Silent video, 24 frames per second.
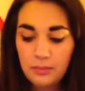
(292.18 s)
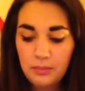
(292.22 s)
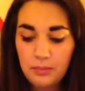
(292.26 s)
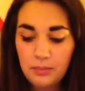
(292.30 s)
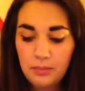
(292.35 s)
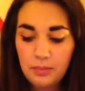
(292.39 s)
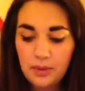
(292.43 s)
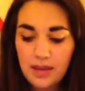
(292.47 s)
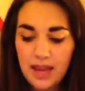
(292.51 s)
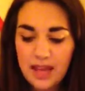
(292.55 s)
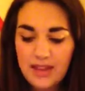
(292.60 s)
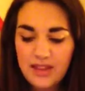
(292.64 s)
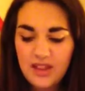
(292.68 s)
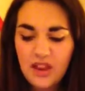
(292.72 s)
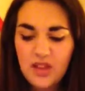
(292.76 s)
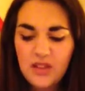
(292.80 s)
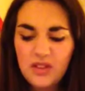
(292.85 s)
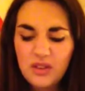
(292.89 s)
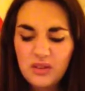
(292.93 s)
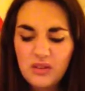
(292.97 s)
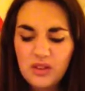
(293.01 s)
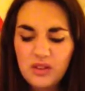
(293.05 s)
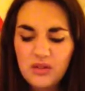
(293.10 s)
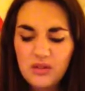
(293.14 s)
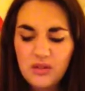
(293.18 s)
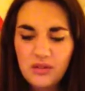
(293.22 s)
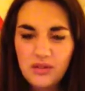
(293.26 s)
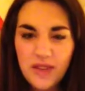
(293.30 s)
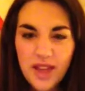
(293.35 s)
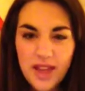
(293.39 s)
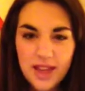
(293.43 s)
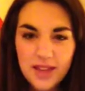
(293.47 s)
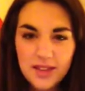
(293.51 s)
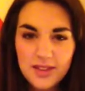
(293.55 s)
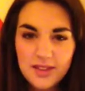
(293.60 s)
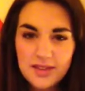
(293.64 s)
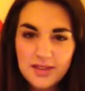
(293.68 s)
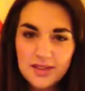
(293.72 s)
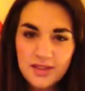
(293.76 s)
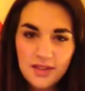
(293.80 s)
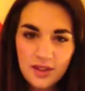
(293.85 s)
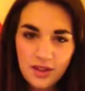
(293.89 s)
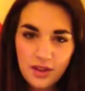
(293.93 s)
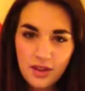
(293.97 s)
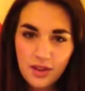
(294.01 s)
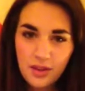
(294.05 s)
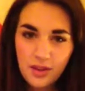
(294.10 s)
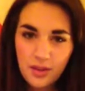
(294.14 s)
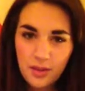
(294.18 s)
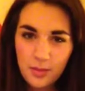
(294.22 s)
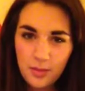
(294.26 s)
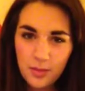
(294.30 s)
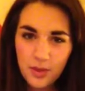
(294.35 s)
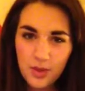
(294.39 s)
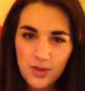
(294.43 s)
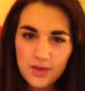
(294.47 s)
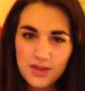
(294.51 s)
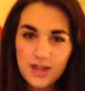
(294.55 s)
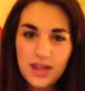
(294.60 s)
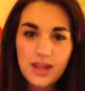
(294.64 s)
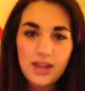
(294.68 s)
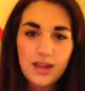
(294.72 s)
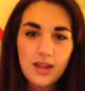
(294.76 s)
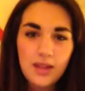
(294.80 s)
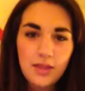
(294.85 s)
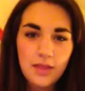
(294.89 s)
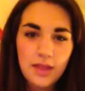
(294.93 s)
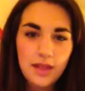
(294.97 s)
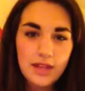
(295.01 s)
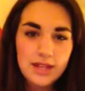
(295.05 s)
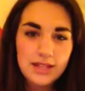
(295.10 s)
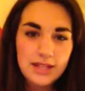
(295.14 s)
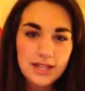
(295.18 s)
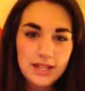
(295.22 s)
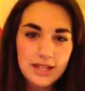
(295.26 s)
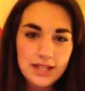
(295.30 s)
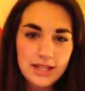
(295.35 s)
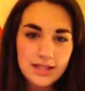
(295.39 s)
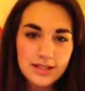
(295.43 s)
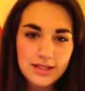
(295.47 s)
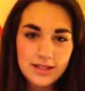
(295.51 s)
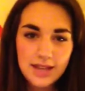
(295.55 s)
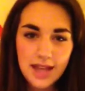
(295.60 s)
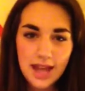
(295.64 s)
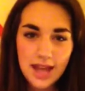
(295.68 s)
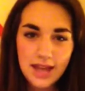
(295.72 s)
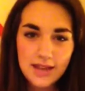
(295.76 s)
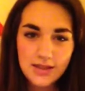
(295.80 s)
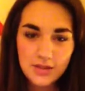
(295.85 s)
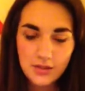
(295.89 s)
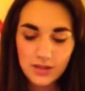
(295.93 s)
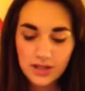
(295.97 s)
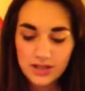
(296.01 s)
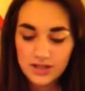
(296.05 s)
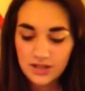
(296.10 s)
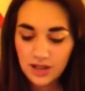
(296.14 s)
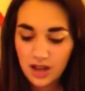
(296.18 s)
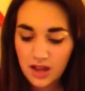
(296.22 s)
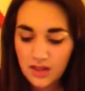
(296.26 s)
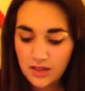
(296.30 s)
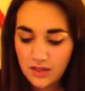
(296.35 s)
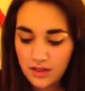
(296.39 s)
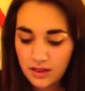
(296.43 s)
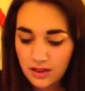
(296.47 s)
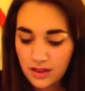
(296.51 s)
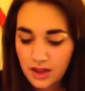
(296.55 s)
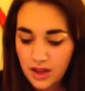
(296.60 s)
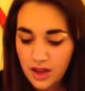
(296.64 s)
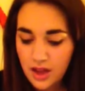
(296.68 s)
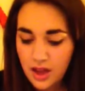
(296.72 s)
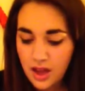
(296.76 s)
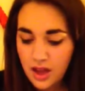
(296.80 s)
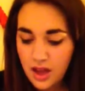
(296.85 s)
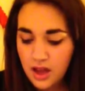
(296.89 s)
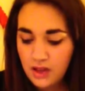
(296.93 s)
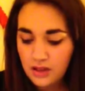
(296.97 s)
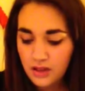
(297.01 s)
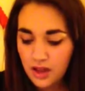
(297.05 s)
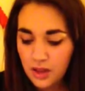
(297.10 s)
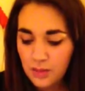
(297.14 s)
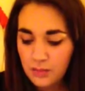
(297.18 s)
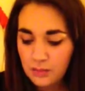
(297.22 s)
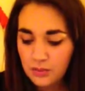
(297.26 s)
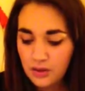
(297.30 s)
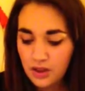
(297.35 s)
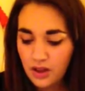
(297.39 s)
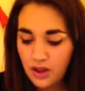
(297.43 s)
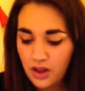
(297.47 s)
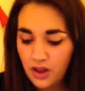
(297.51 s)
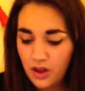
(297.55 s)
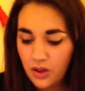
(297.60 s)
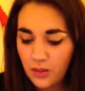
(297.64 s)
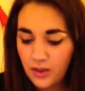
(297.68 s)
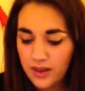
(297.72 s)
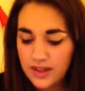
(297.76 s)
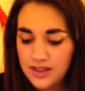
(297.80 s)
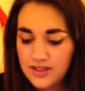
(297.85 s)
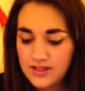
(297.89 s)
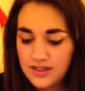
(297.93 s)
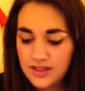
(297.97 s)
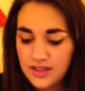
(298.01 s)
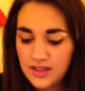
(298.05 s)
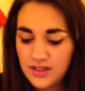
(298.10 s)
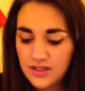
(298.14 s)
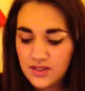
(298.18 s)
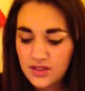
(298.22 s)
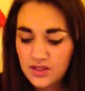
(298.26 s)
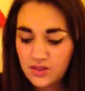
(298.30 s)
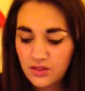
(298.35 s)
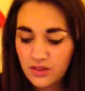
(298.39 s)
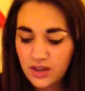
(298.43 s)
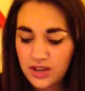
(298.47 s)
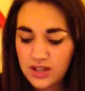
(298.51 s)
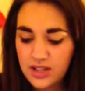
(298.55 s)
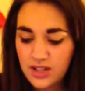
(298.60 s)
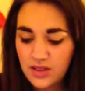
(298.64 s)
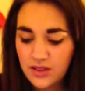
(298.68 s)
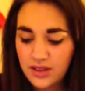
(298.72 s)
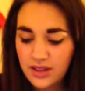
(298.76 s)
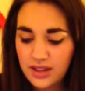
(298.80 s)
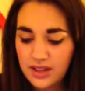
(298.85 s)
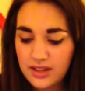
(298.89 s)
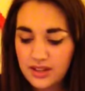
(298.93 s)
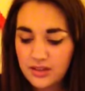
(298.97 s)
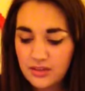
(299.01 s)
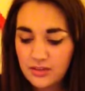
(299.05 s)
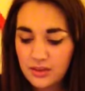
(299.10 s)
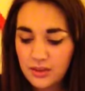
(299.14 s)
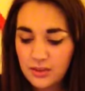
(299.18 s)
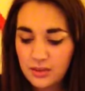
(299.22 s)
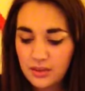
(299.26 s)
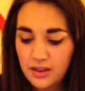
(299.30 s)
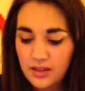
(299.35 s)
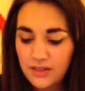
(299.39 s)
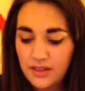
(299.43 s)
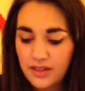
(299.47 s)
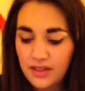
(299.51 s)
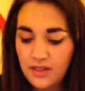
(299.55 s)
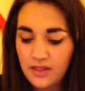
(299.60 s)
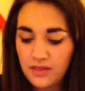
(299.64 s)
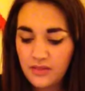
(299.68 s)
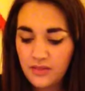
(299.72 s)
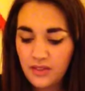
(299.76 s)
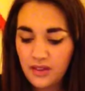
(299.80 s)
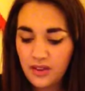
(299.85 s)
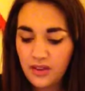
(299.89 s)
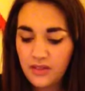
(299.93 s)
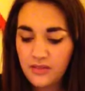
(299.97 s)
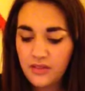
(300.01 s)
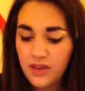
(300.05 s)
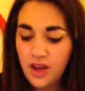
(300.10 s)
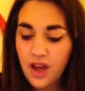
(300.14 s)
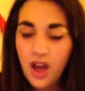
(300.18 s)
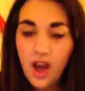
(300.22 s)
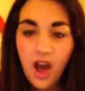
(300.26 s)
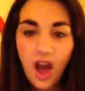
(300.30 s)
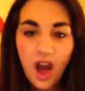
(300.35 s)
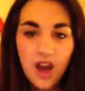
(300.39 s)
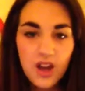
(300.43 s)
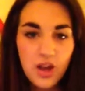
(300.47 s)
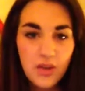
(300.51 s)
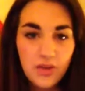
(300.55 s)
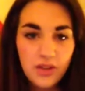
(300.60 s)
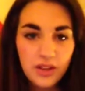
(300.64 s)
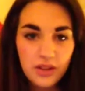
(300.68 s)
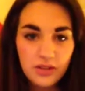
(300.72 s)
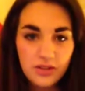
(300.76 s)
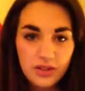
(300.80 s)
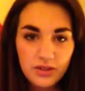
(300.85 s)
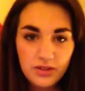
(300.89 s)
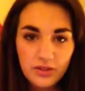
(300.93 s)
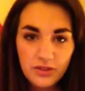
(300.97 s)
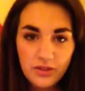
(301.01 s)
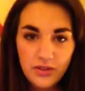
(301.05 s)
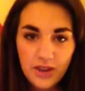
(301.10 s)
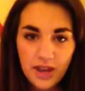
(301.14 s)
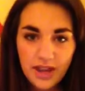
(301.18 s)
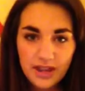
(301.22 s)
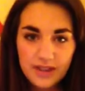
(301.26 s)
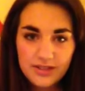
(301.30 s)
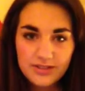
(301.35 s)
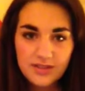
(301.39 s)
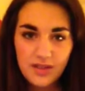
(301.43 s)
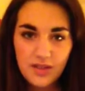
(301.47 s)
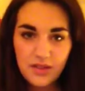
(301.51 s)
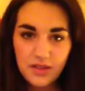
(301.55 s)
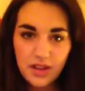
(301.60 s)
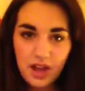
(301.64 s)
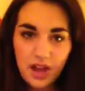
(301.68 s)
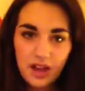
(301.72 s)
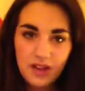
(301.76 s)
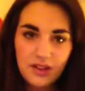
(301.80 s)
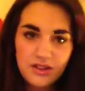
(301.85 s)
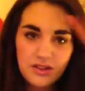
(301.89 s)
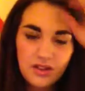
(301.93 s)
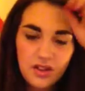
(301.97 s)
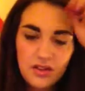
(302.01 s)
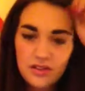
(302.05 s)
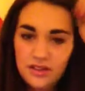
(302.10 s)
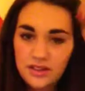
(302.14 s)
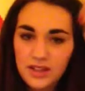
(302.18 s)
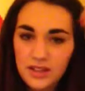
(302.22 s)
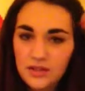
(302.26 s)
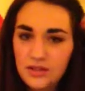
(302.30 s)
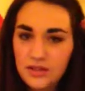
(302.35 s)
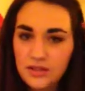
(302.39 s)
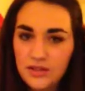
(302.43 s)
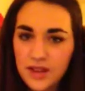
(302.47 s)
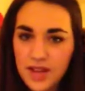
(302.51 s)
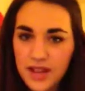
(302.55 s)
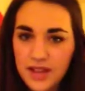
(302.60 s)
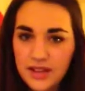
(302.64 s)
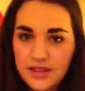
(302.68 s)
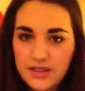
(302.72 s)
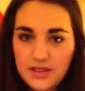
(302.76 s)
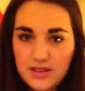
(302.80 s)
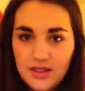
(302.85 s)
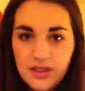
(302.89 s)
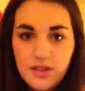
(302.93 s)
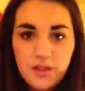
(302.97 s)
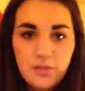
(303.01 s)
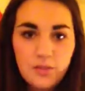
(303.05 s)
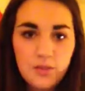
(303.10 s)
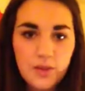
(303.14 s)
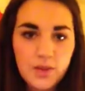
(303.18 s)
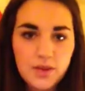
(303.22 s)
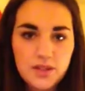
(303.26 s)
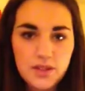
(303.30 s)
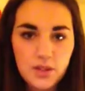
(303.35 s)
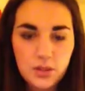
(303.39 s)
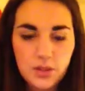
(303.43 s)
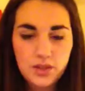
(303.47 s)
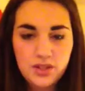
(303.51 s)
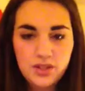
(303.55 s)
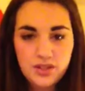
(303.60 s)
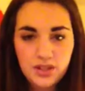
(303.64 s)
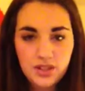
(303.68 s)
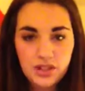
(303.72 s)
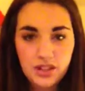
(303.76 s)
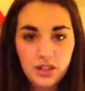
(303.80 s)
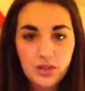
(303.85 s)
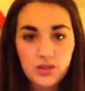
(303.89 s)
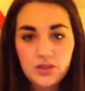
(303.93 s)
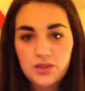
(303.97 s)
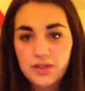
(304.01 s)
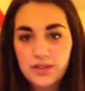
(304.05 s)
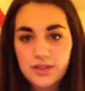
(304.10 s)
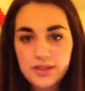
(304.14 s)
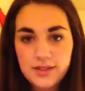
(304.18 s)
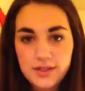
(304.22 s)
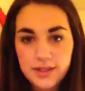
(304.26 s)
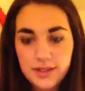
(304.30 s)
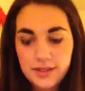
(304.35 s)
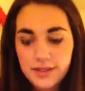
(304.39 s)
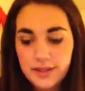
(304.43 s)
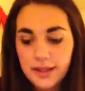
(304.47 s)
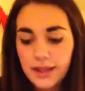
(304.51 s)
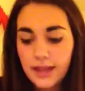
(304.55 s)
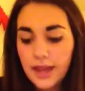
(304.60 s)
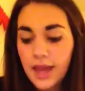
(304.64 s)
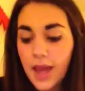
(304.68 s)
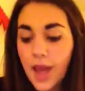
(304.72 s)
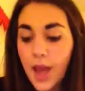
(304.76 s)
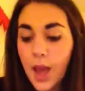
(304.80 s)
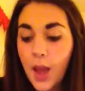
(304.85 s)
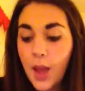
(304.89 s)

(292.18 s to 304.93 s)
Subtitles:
bland. I don't think it really reflects the music that it has on it either. like Blur, Oasis, Radiohead, people like that, The Verve. I don't think it really reflects, like the colours, I don't think they reflect the music is included on the CD.